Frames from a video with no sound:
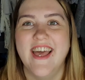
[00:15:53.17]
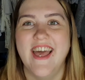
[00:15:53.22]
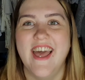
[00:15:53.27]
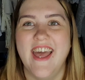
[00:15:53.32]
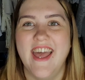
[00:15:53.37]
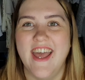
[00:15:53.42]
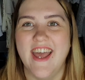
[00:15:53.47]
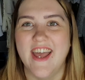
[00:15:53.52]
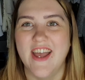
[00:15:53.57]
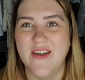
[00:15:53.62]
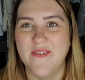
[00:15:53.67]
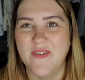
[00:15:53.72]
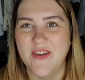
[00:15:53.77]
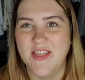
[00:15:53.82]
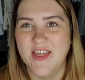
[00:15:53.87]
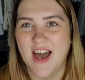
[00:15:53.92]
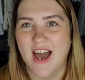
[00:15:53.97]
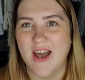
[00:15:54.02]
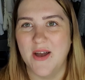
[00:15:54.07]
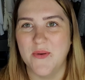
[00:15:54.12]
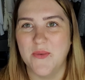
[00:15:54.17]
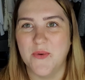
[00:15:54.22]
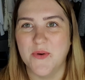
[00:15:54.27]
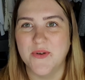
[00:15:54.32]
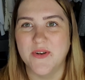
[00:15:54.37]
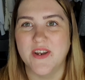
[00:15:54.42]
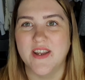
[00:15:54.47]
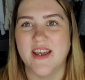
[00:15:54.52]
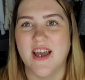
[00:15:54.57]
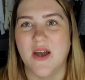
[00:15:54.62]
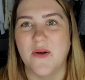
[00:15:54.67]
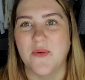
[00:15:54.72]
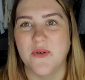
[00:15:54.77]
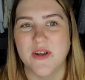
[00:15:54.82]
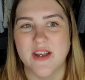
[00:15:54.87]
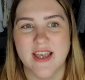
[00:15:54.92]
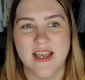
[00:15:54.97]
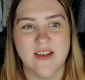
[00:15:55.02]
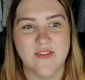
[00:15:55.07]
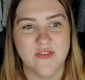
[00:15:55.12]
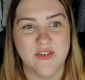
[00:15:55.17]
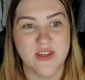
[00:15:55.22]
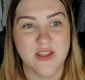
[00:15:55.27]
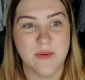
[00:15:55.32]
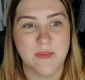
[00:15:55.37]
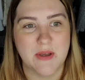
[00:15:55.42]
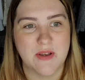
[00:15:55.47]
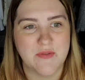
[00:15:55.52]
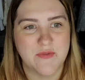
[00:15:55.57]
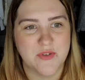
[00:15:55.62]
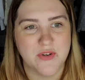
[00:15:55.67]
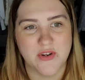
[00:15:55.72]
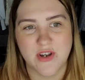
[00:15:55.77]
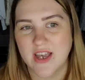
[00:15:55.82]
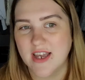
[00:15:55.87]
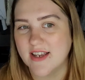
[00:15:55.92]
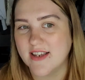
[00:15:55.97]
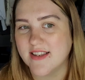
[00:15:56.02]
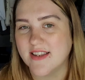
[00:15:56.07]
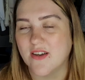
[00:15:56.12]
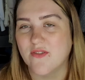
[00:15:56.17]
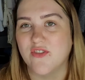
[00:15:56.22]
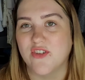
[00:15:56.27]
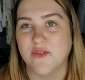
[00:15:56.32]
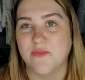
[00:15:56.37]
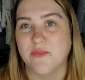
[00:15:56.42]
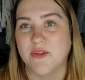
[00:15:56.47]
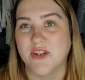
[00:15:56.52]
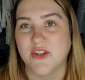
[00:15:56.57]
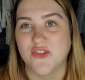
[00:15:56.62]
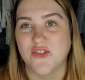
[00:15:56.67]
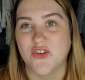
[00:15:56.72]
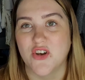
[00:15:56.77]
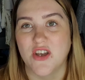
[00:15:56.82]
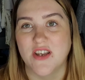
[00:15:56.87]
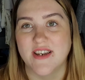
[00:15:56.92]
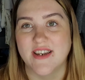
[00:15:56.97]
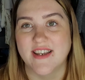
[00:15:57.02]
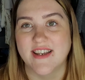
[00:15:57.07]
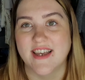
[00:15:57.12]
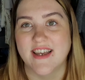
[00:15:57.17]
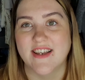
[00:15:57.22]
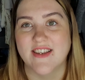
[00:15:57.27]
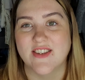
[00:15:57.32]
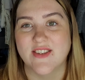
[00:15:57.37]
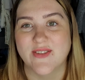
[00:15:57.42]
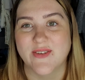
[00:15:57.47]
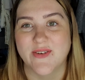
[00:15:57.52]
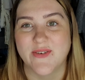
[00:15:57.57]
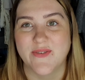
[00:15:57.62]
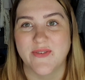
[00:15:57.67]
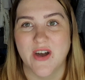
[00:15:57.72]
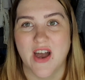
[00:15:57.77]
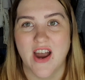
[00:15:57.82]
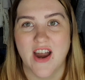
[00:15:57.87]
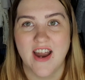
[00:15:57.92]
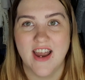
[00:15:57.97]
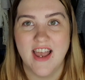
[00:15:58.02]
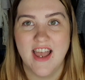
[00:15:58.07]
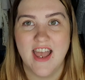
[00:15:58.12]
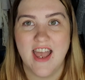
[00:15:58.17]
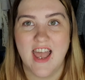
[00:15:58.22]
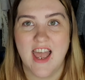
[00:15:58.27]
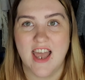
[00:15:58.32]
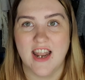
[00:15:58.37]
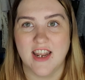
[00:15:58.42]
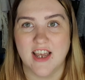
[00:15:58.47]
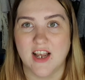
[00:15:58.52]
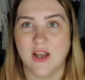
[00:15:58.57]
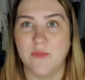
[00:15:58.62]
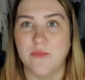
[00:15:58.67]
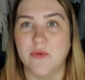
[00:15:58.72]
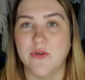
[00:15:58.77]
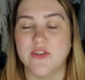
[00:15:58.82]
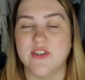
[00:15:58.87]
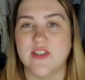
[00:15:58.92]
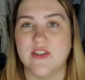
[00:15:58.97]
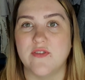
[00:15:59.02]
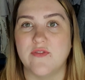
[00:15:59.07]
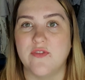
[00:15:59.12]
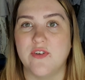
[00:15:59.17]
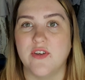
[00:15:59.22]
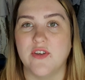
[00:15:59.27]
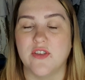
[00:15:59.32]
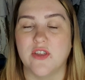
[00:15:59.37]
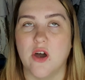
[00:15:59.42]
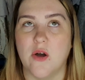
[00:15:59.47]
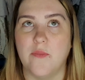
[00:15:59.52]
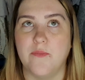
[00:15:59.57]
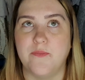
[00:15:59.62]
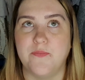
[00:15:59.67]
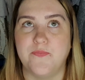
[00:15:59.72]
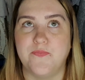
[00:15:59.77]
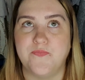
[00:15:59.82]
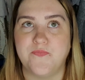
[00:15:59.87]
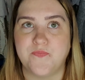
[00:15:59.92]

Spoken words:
I won't get really painful kicks. I've just been enjoying the kicks so far, and I can mostly feel them